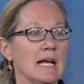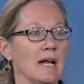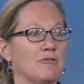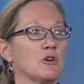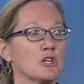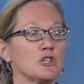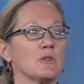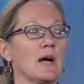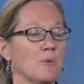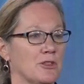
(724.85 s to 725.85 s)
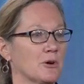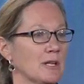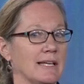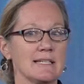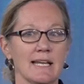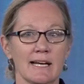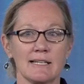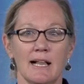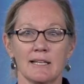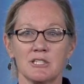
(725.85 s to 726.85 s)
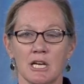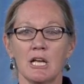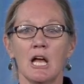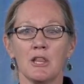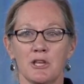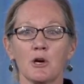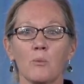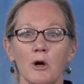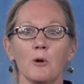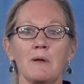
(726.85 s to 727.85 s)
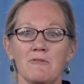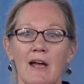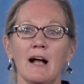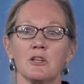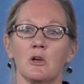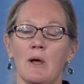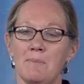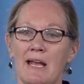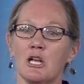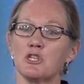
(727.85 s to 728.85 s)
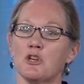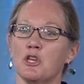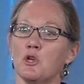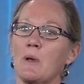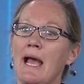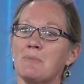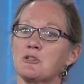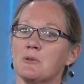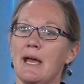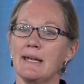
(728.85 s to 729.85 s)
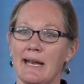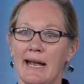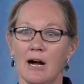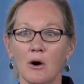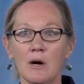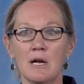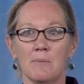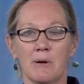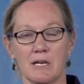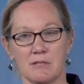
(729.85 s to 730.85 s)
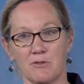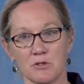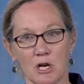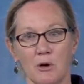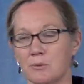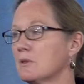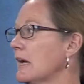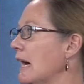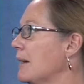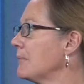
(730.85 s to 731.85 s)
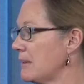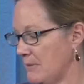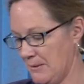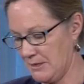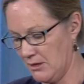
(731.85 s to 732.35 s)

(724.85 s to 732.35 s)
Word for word: If you can do that with your clean technology, there will be value and making sure that you capture that now because if you don't, um, it may be